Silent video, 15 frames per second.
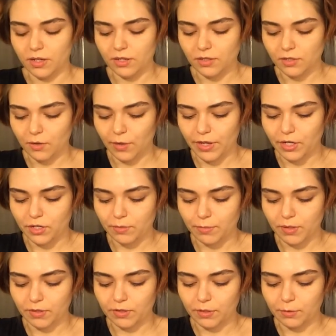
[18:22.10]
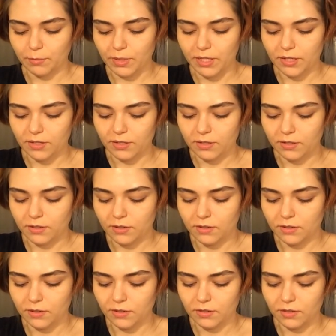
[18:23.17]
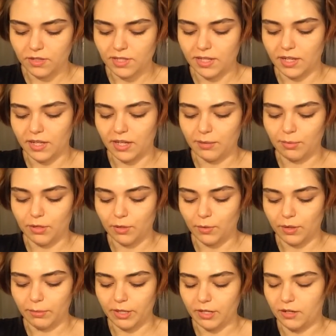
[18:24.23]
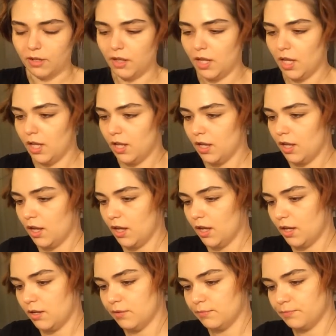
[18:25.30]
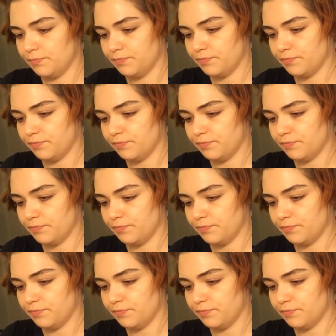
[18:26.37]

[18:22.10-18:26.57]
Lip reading: So I just put a little bit. Just kidding, I put quite a bit. Let